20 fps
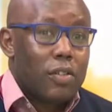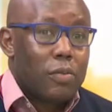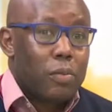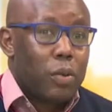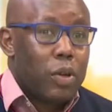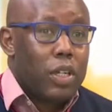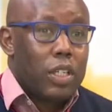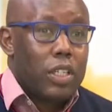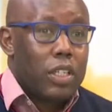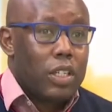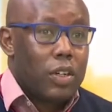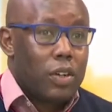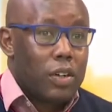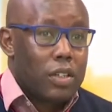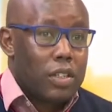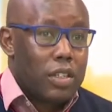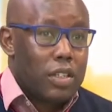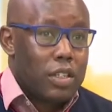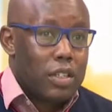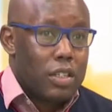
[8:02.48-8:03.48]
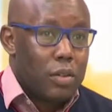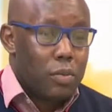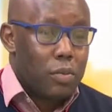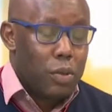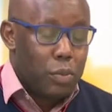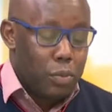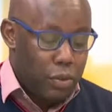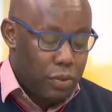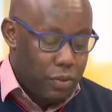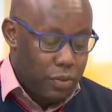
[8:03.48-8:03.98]
of political system
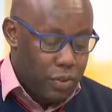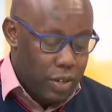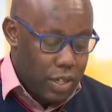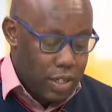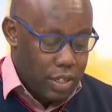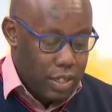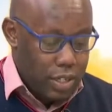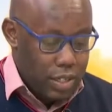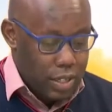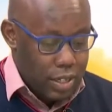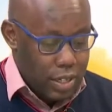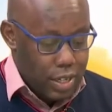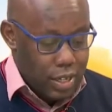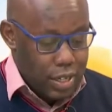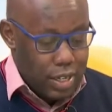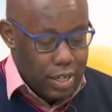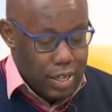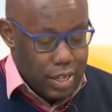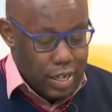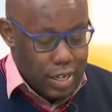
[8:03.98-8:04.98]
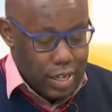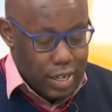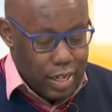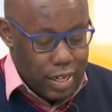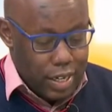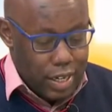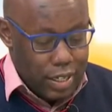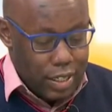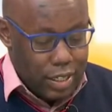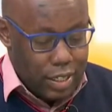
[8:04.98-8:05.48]
we profess.
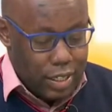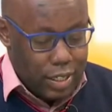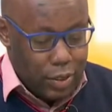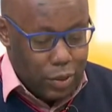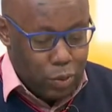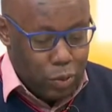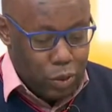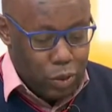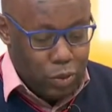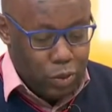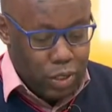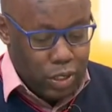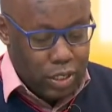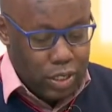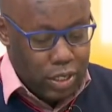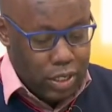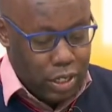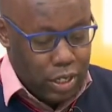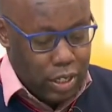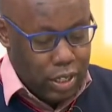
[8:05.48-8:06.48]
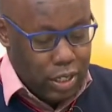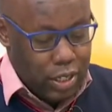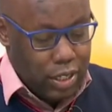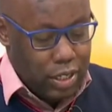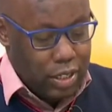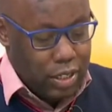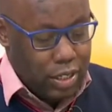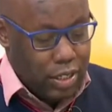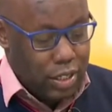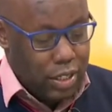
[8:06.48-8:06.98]
And what we are
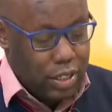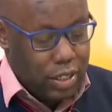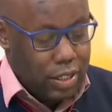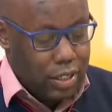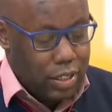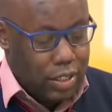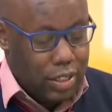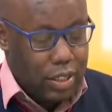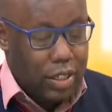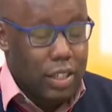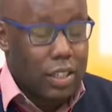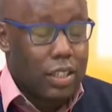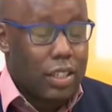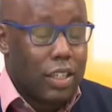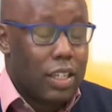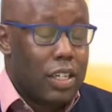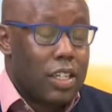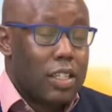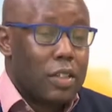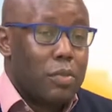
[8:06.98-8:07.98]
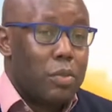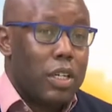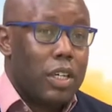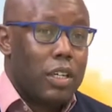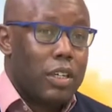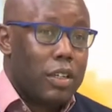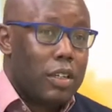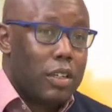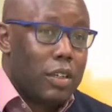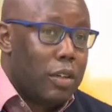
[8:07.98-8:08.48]
seeing is deals
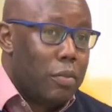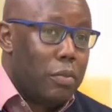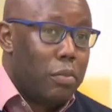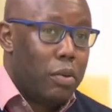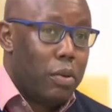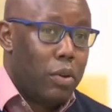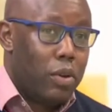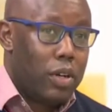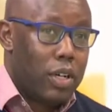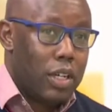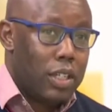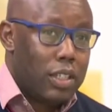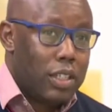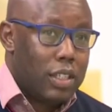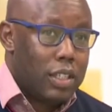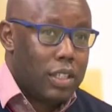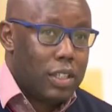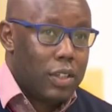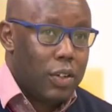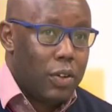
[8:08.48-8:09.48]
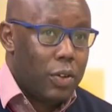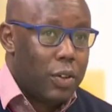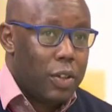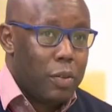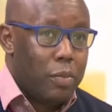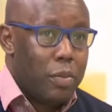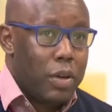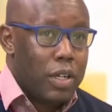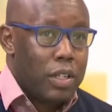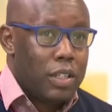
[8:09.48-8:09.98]
being brokered on
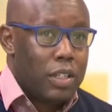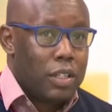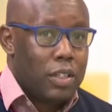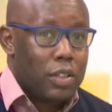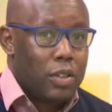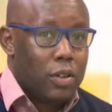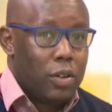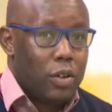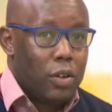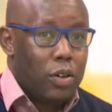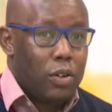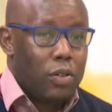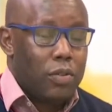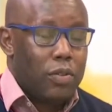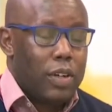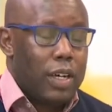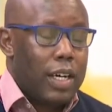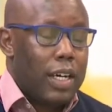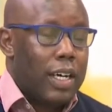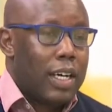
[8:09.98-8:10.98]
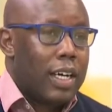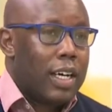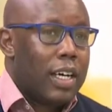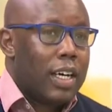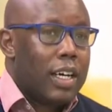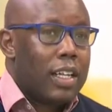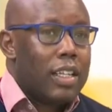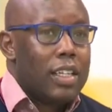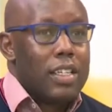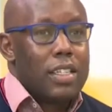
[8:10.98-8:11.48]
the basis of
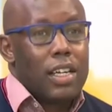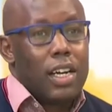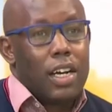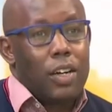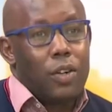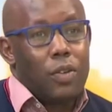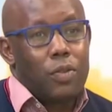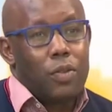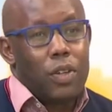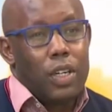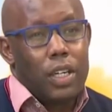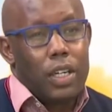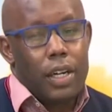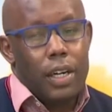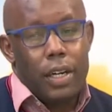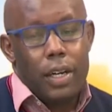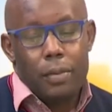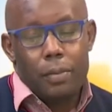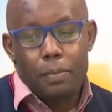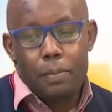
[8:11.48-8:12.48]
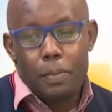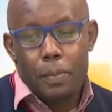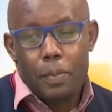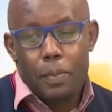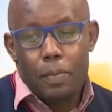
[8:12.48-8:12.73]
things that are not very clear.